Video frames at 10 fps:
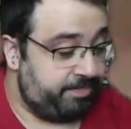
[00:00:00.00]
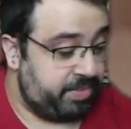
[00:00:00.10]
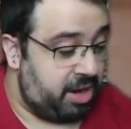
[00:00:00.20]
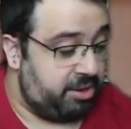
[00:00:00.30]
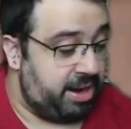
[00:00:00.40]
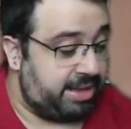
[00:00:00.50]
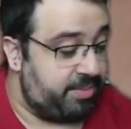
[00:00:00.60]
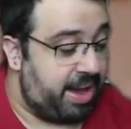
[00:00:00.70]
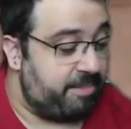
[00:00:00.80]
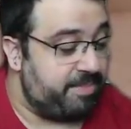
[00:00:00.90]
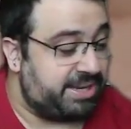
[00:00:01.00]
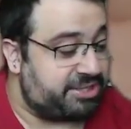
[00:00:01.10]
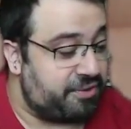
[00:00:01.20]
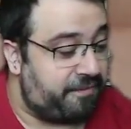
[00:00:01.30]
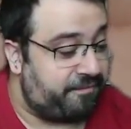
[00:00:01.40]
All right, then we got
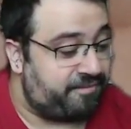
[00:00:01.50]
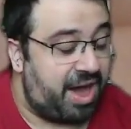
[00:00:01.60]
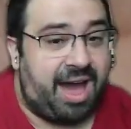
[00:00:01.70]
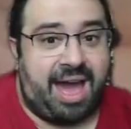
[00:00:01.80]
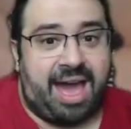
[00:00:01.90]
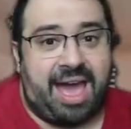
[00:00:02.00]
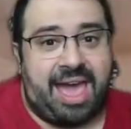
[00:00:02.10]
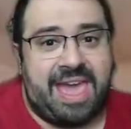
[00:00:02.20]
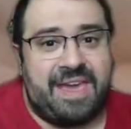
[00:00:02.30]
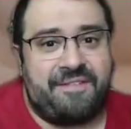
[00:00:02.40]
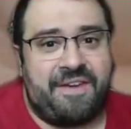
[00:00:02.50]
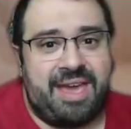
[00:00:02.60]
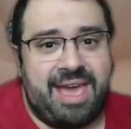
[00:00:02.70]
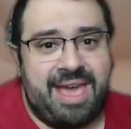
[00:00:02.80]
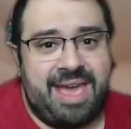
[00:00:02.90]
Mr. 5.
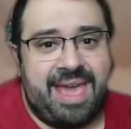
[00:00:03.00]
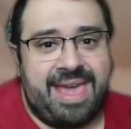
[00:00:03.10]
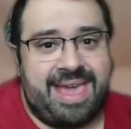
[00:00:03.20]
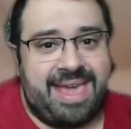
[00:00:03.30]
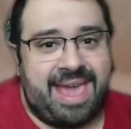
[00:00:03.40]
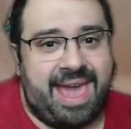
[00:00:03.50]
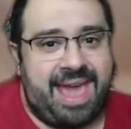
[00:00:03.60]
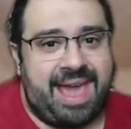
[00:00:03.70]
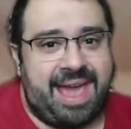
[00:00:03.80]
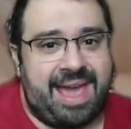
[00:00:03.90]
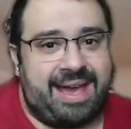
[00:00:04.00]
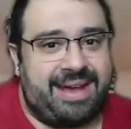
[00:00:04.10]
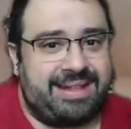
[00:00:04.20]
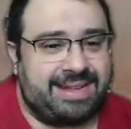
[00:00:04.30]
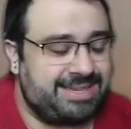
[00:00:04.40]

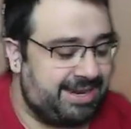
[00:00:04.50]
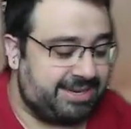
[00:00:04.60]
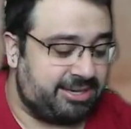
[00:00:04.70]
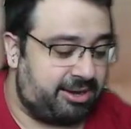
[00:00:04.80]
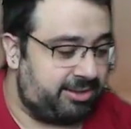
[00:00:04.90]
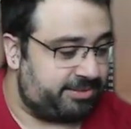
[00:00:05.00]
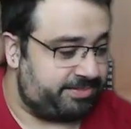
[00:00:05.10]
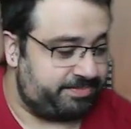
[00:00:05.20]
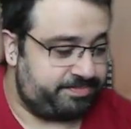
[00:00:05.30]
Yeah, that's a nice holo.